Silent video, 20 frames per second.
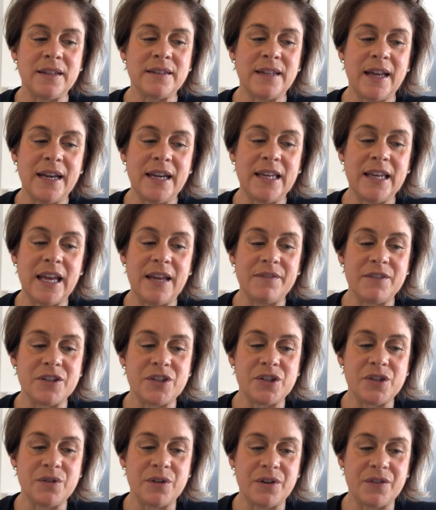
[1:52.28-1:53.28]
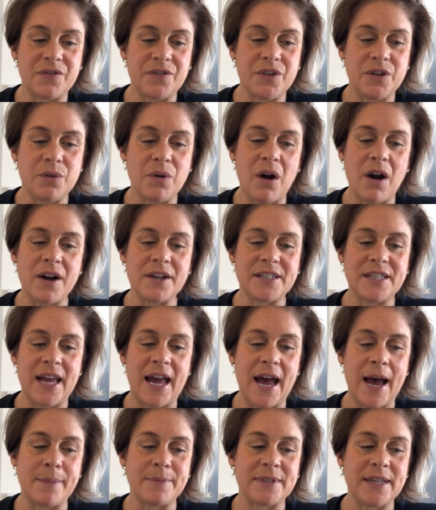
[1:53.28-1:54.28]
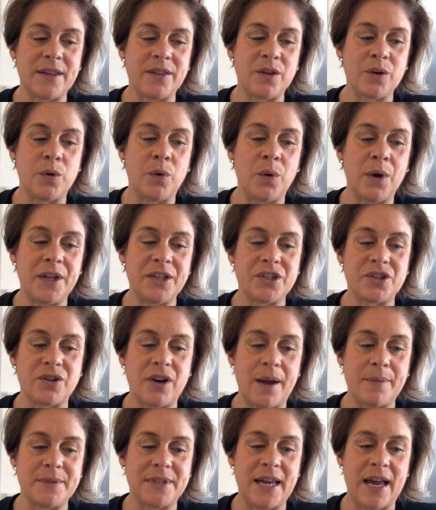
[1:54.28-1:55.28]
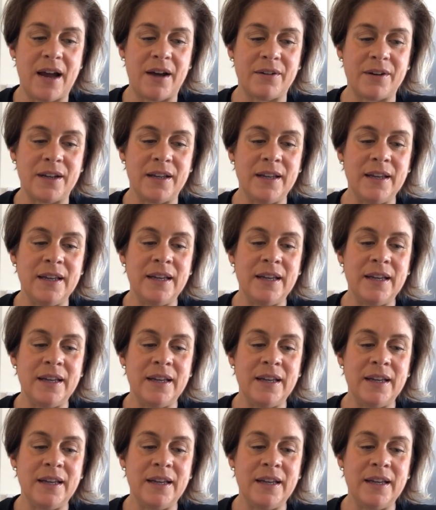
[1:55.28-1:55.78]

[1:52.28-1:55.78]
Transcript: Lenny gave the chute a few hard taps and the coins dropped down.